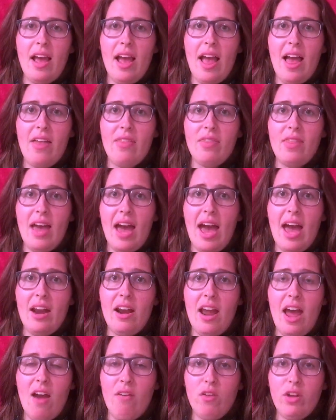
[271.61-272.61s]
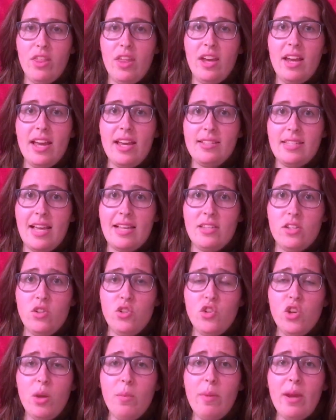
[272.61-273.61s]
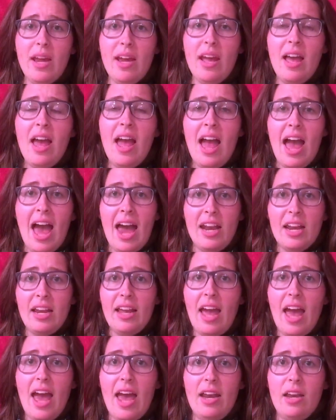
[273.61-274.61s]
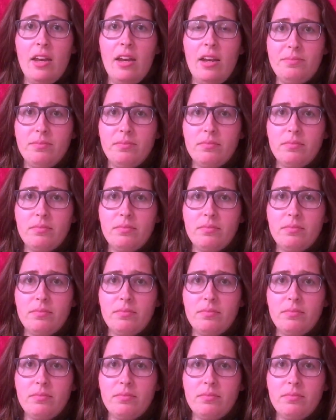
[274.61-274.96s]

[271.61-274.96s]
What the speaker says: and that everything is as it should be. And again,